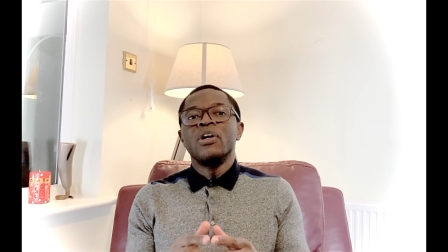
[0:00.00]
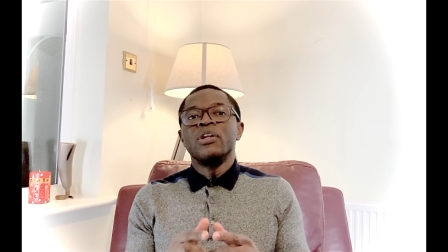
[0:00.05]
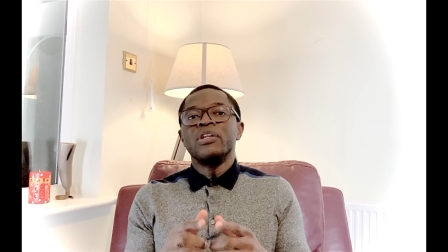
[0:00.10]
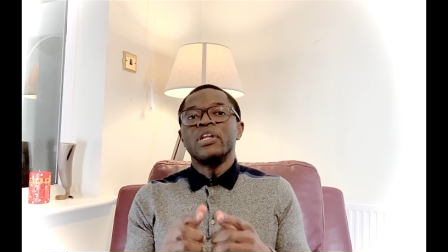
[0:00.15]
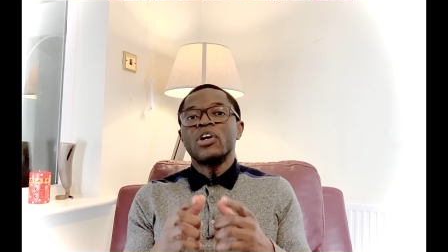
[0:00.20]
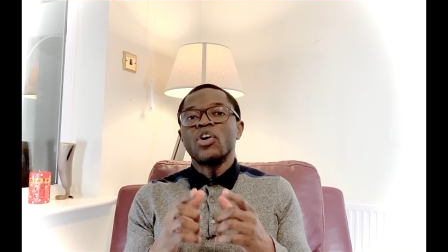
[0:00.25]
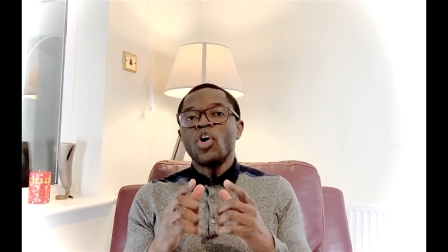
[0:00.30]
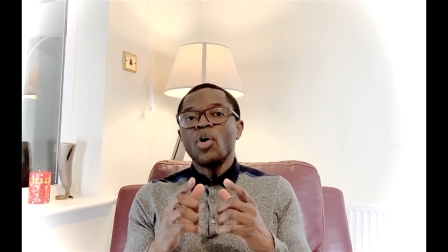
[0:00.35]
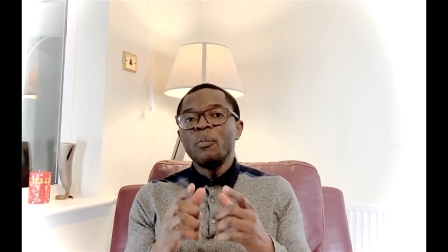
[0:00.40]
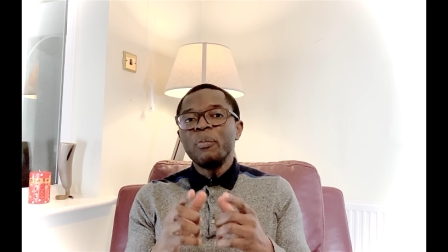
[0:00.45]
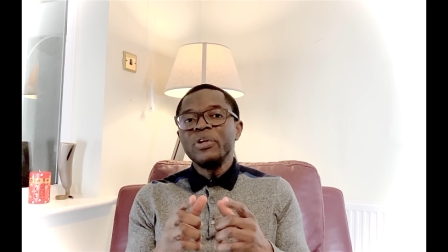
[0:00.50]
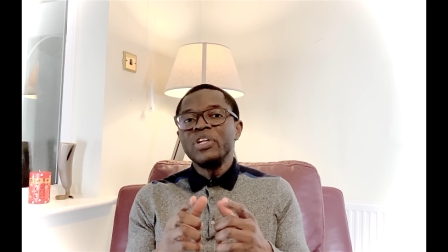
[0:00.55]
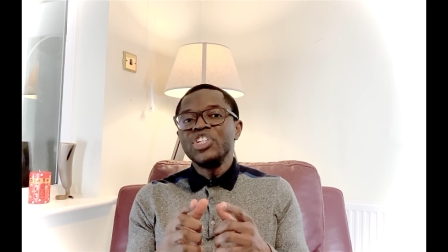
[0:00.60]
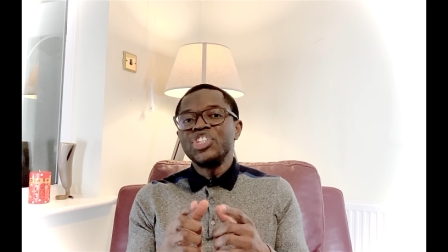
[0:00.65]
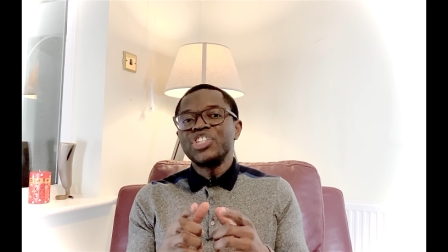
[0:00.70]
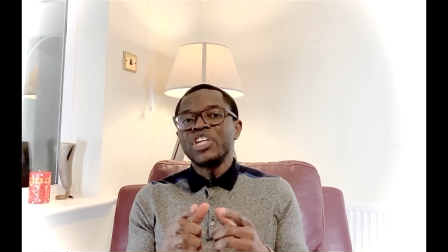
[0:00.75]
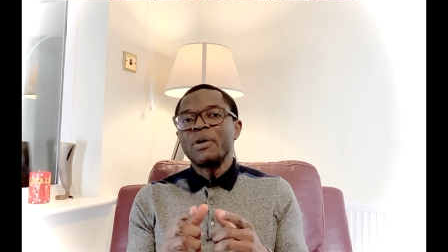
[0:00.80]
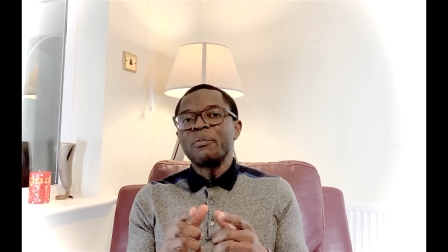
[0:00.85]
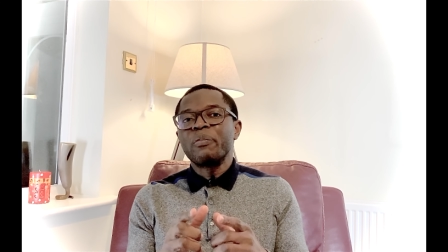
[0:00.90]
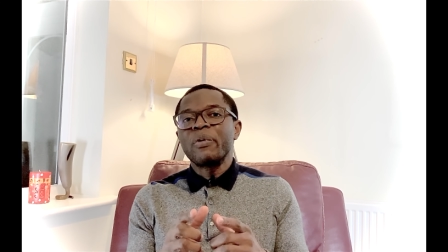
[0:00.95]
the company
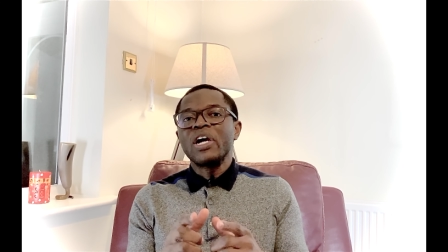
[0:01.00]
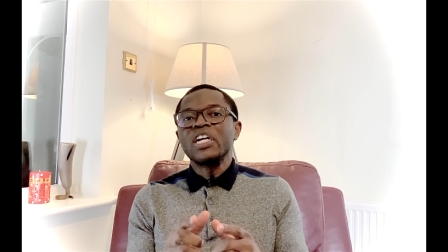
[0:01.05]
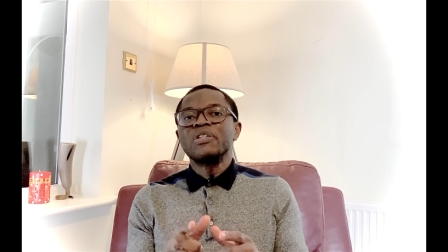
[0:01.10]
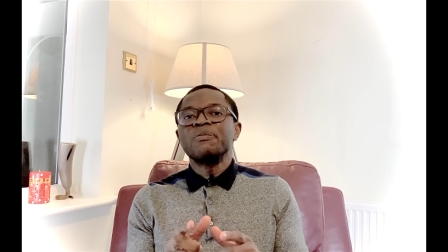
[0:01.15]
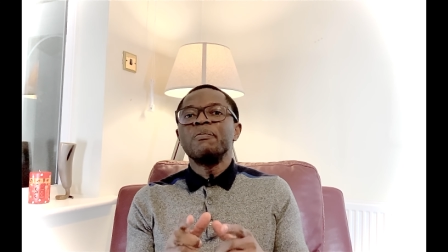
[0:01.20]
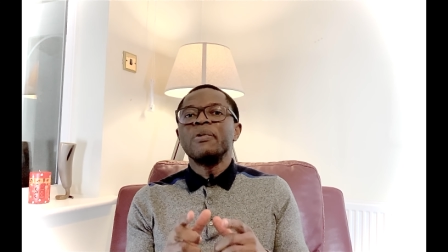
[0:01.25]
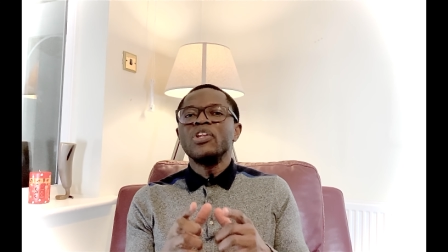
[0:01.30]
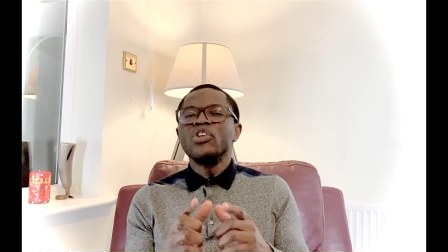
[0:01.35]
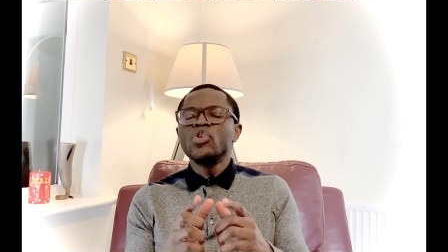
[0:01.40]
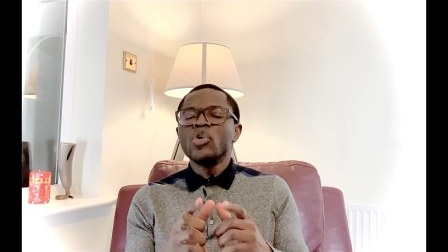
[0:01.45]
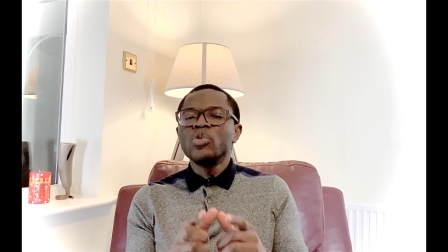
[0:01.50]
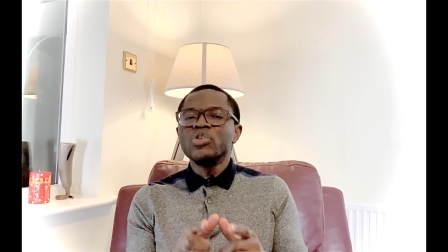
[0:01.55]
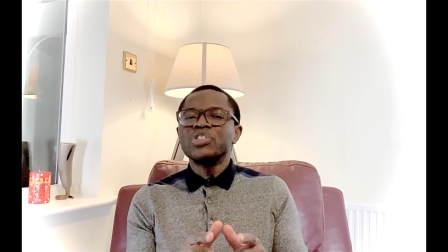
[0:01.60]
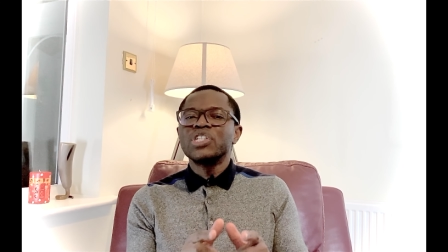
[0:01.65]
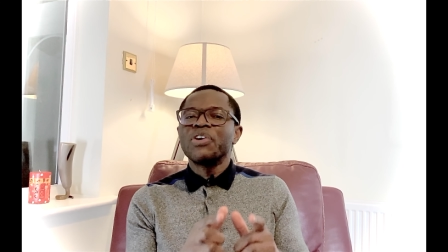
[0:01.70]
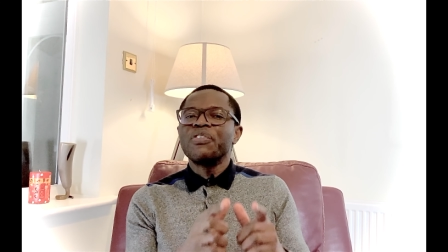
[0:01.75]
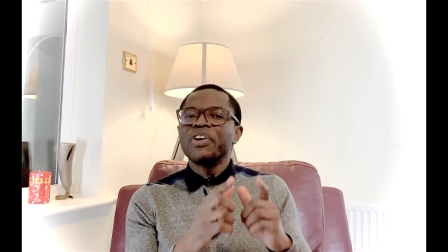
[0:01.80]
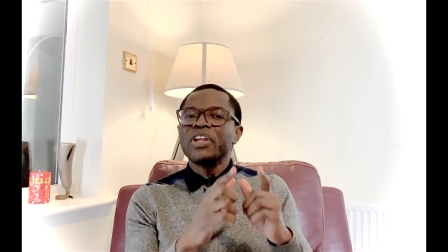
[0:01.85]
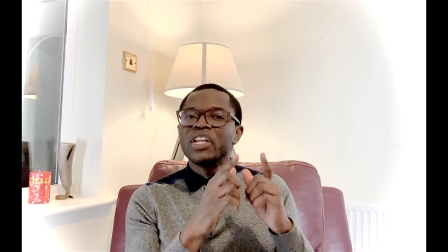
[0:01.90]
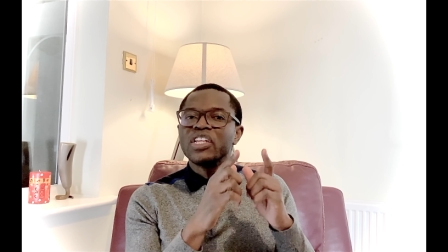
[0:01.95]
share price may not
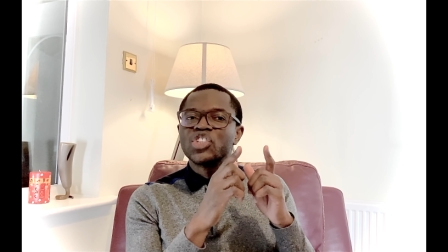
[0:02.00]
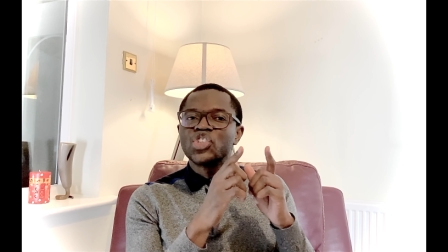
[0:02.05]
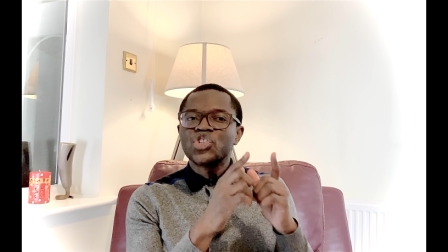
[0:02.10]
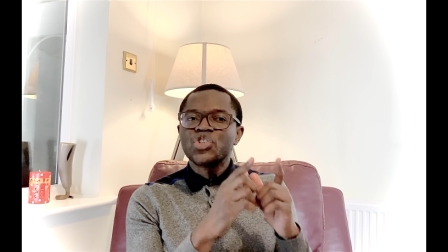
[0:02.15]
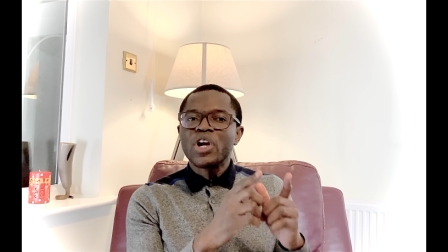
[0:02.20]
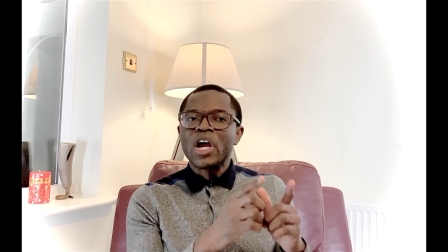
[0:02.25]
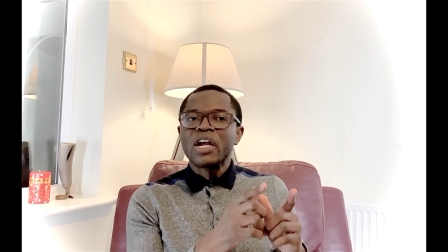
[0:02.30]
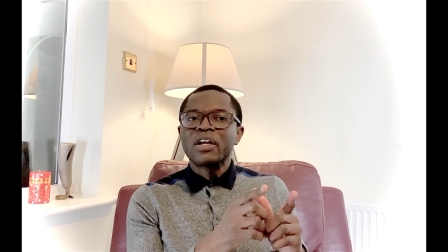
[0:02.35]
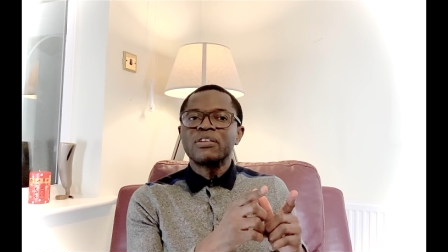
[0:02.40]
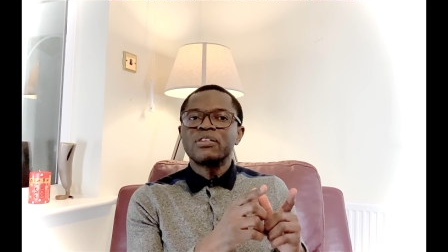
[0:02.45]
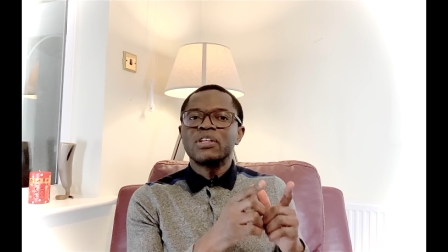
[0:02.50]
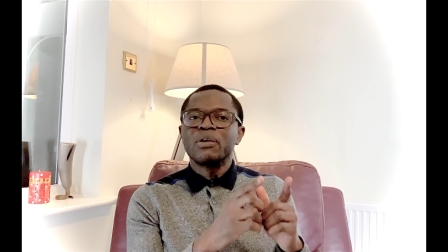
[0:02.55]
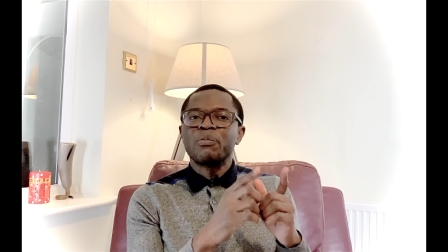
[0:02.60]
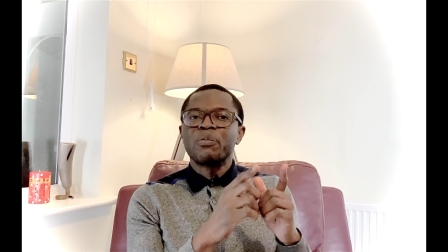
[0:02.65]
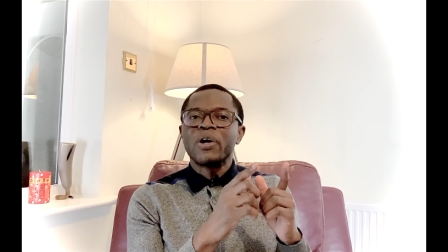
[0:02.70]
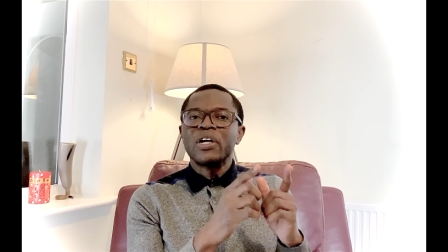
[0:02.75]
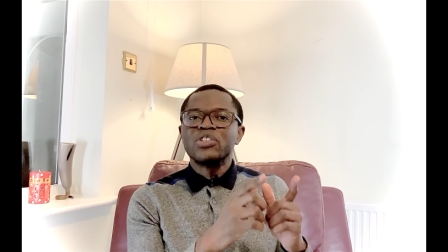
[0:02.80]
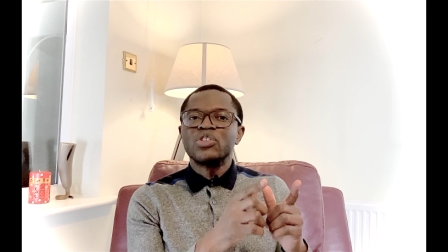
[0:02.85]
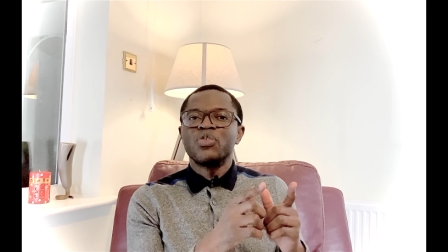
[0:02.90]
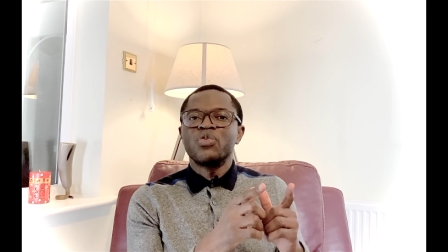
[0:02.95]
directly track the
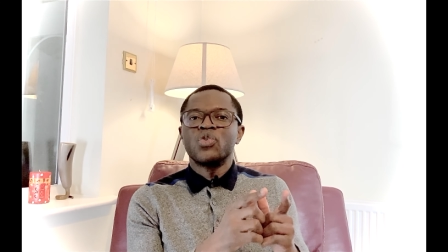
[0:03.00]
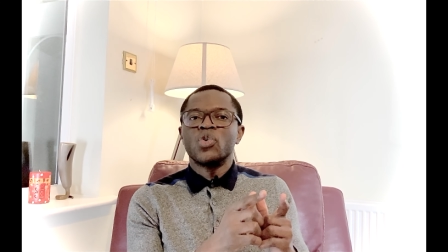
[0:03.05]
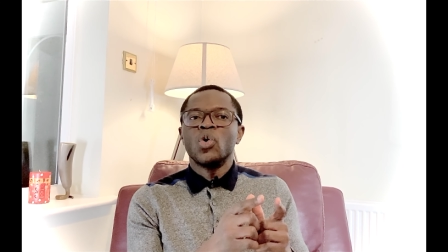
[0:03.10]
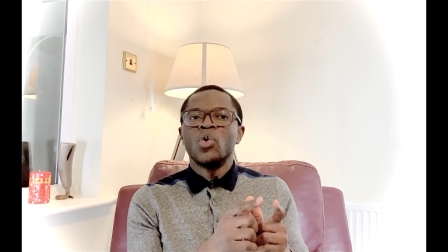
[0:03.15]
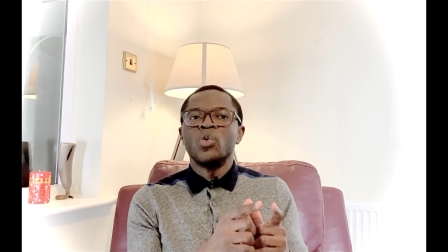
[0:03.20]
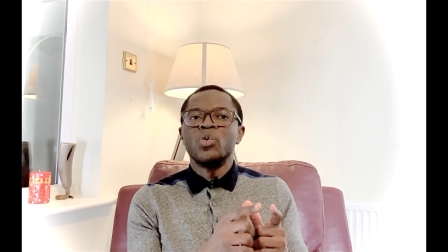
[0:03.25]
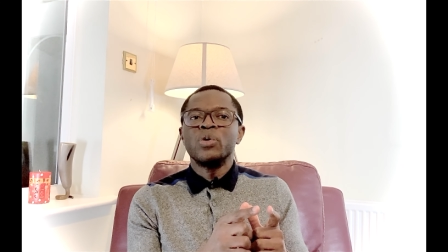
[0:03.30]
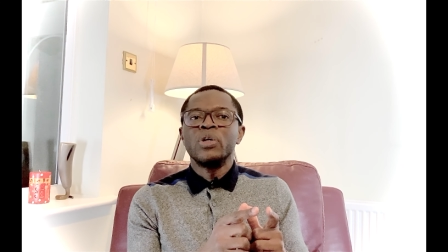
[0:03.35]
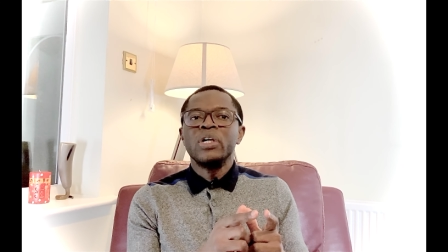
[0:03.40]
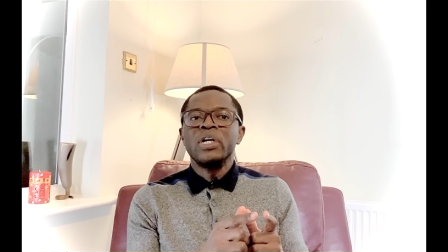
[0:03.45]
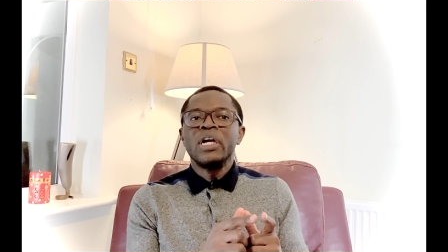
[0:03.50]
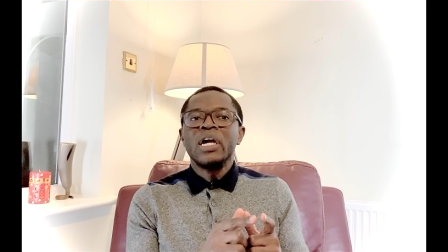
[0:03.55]
price of gold,